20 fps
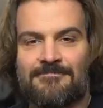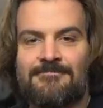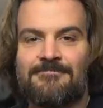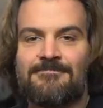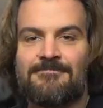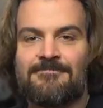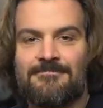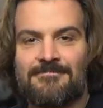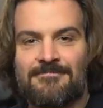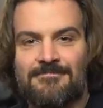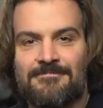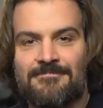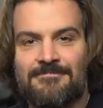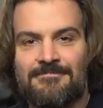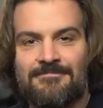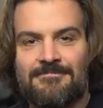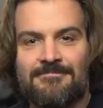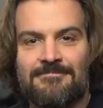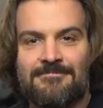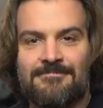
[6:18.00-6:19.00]

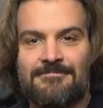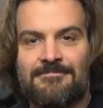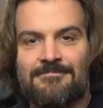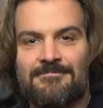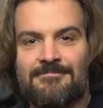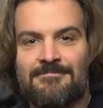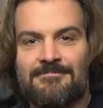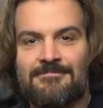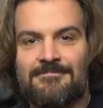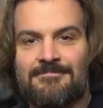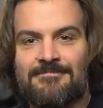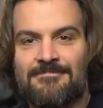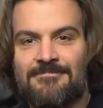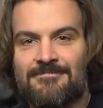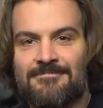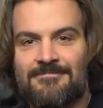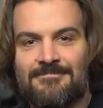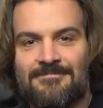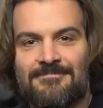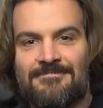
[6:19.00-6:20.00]

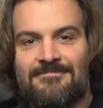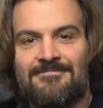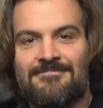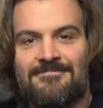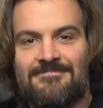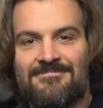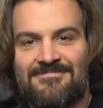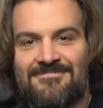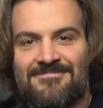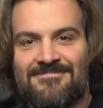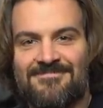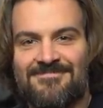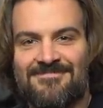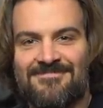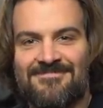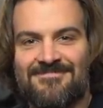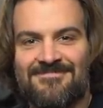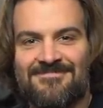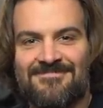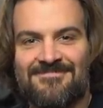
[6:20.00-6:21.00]

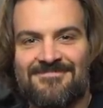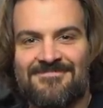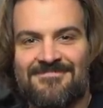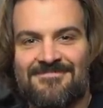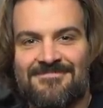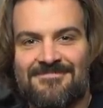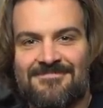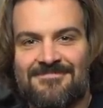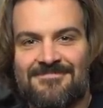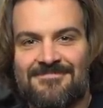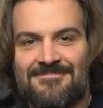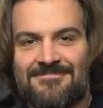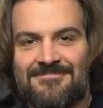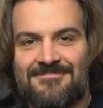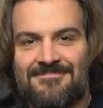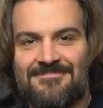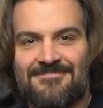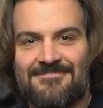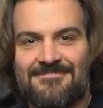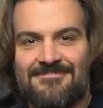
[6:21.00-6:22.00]

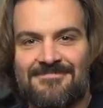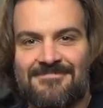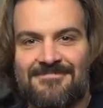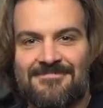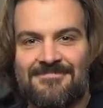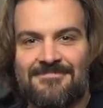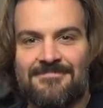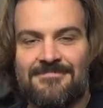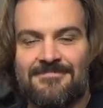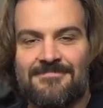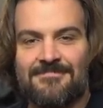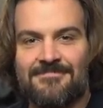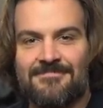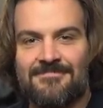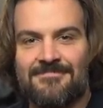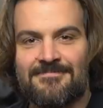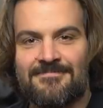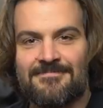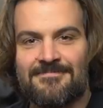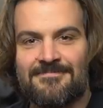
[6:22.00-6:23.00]

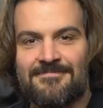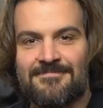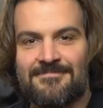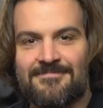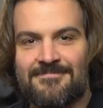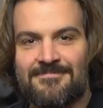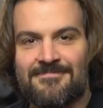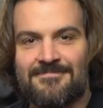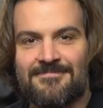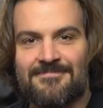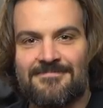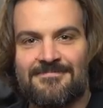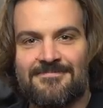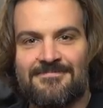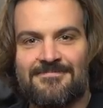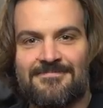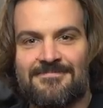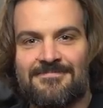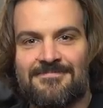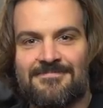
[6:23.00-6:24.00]

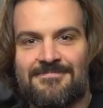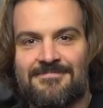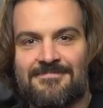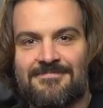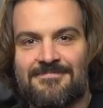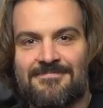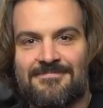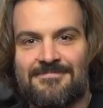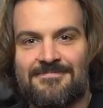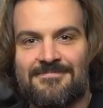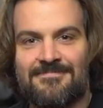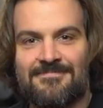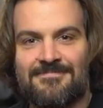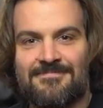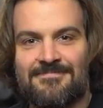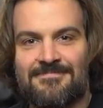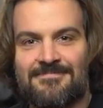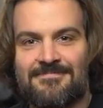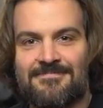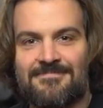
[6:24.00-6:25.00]

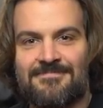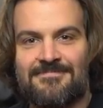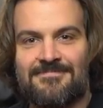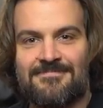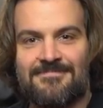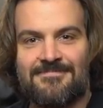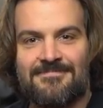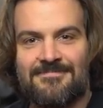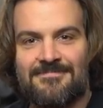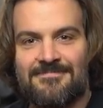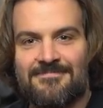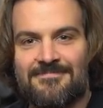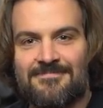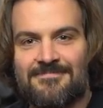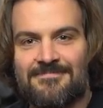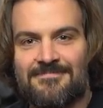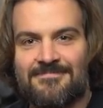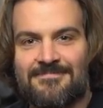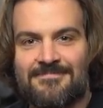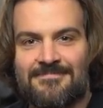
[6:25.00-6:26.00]
The person shown says nothing.